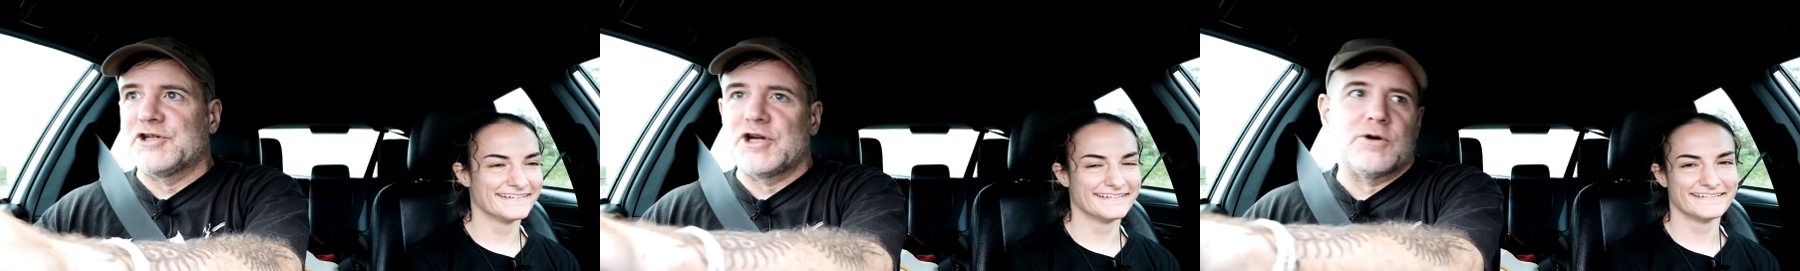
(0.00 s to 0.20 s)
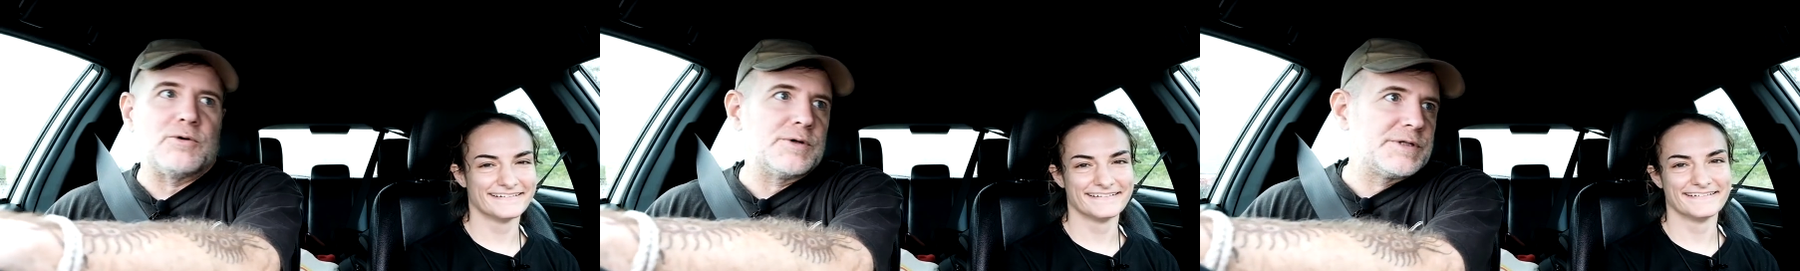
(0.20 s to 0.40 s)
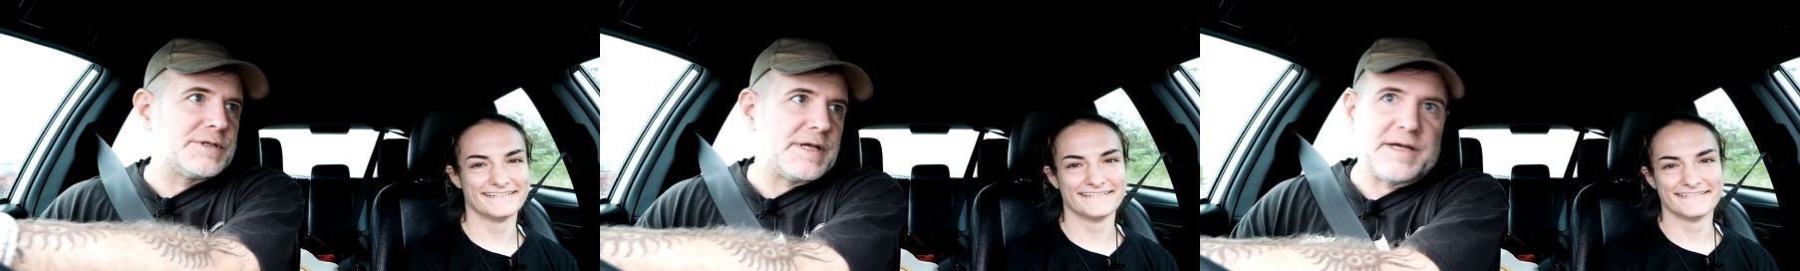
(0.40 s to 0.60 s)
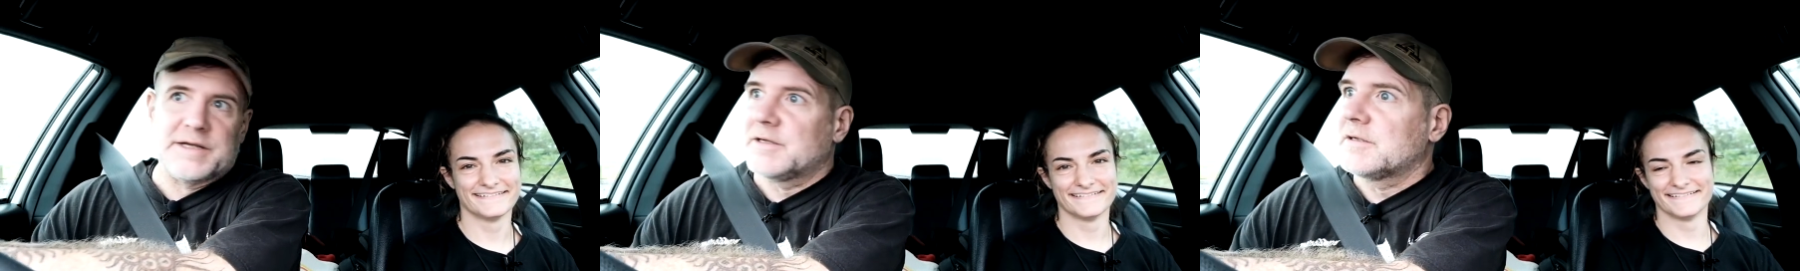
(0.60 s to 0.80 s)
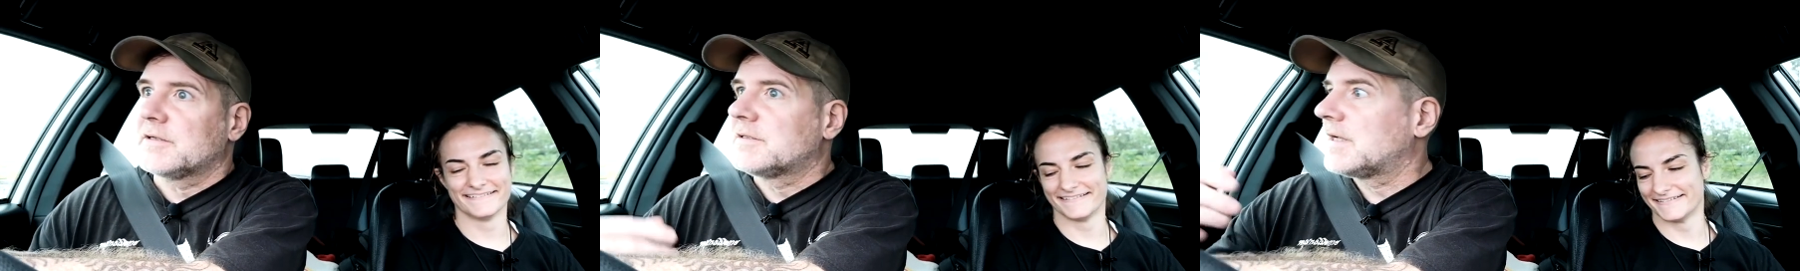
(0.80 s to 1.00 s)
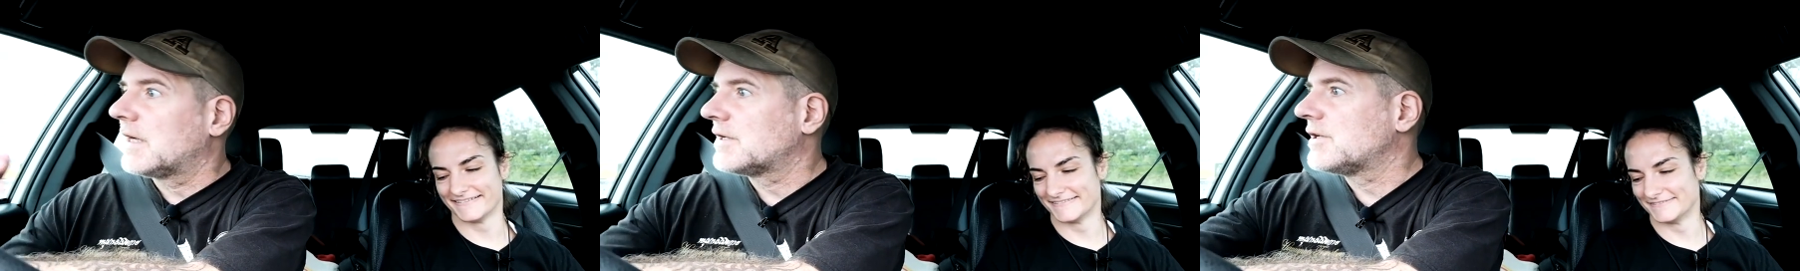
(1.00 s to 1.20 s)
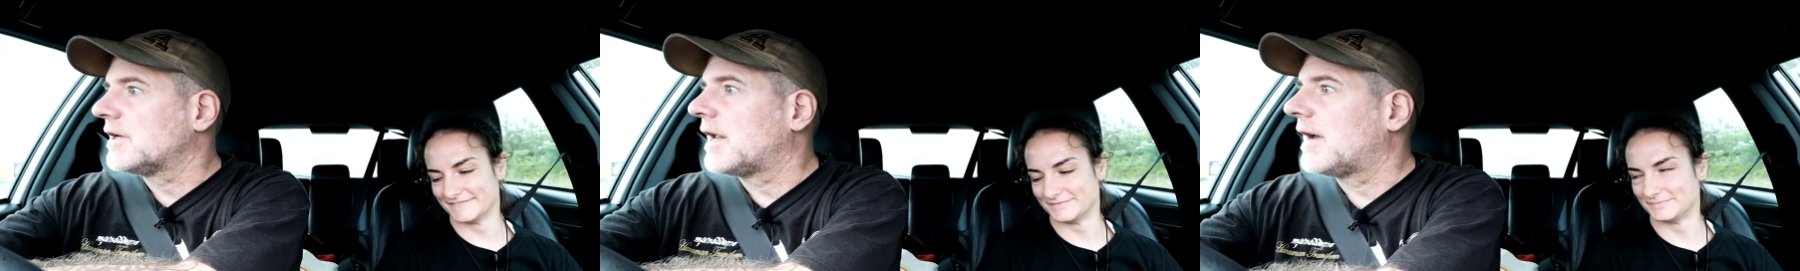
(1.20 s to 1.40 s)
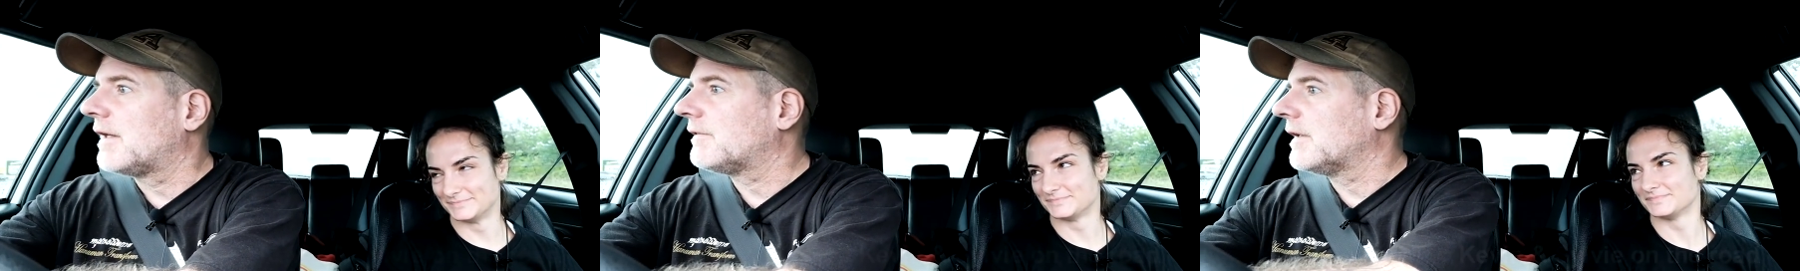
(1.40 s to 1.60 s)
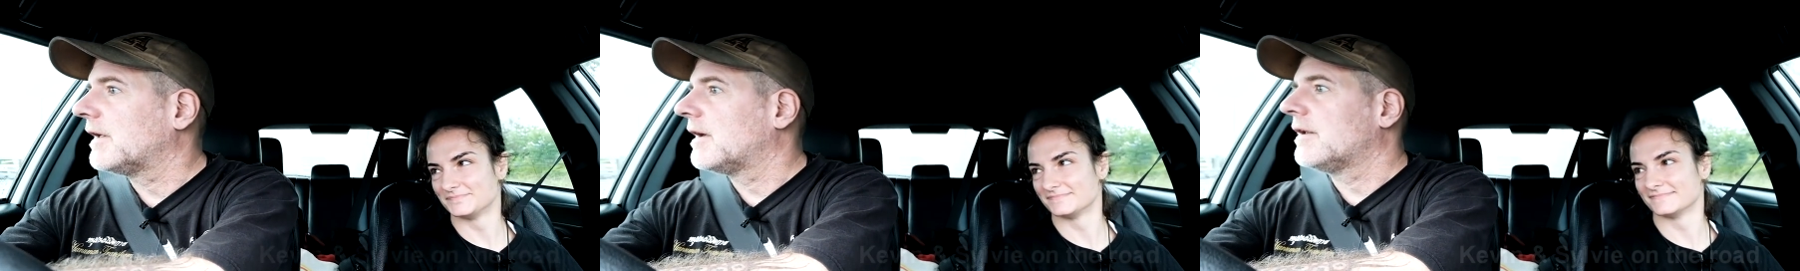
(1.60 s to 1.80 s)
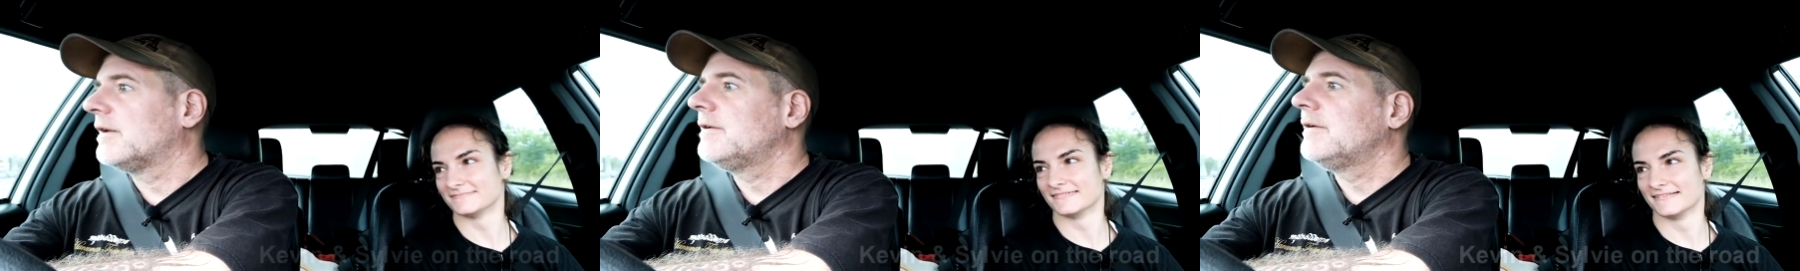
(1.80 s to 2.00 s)
Speaker 1: joke sec section at the
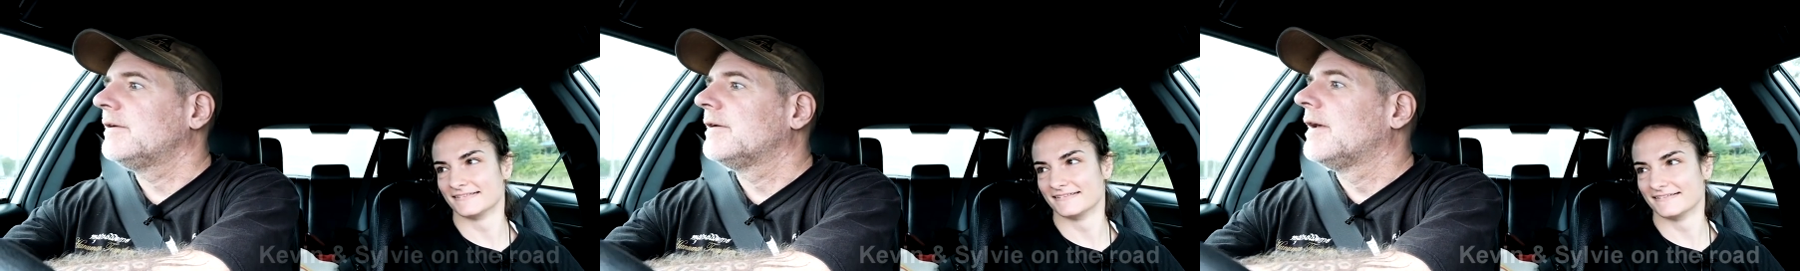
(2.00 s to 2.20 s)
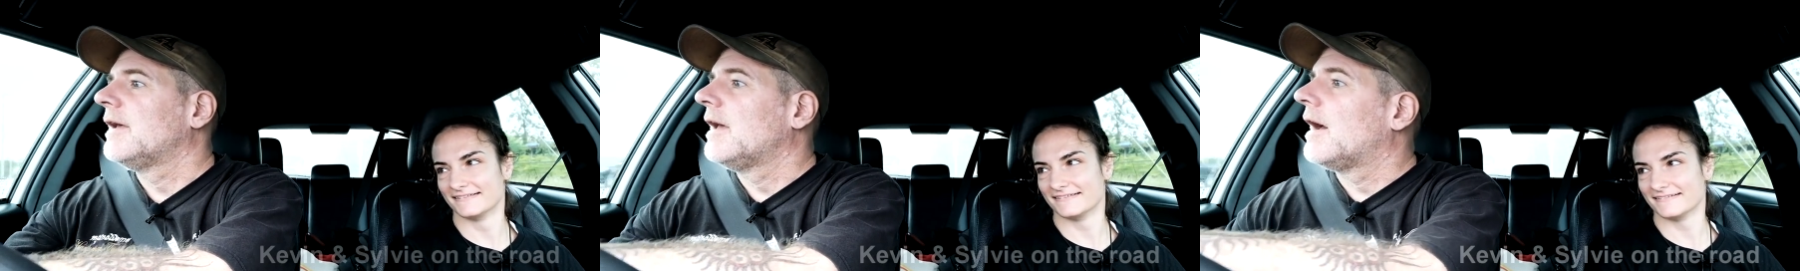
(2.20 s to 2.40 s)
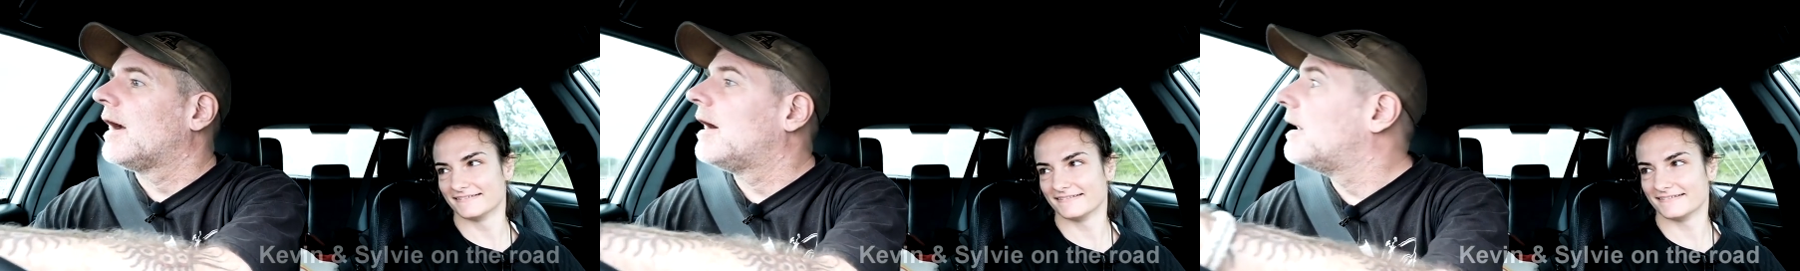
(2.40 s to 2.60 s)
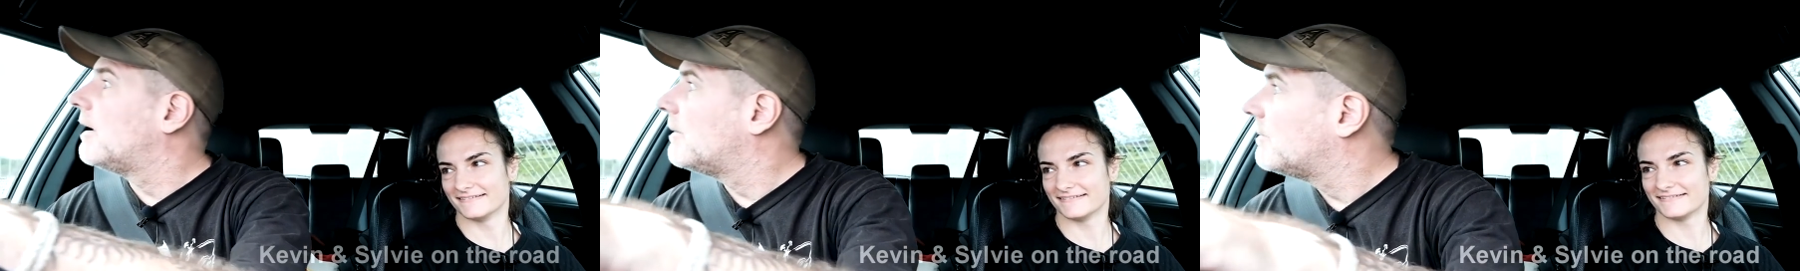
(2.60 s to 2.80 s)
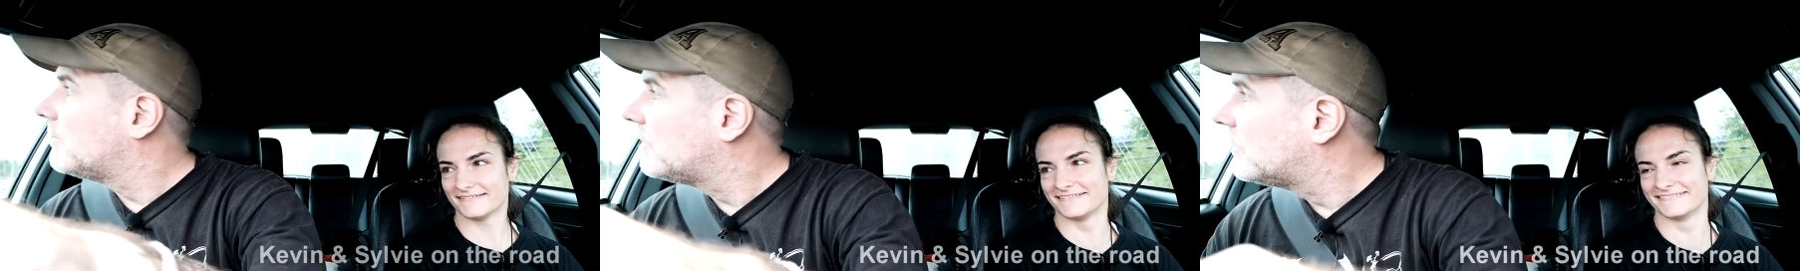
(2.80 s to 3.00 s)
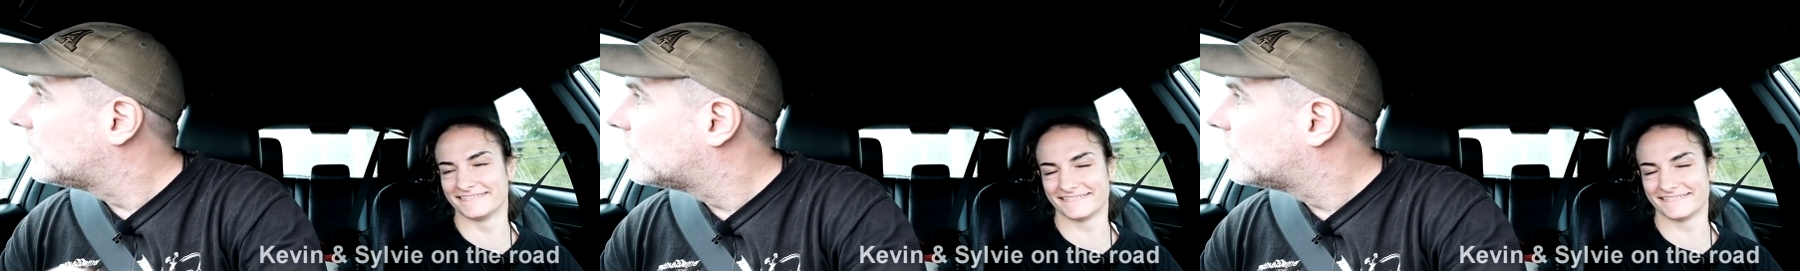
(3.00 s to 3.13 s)
end. Um,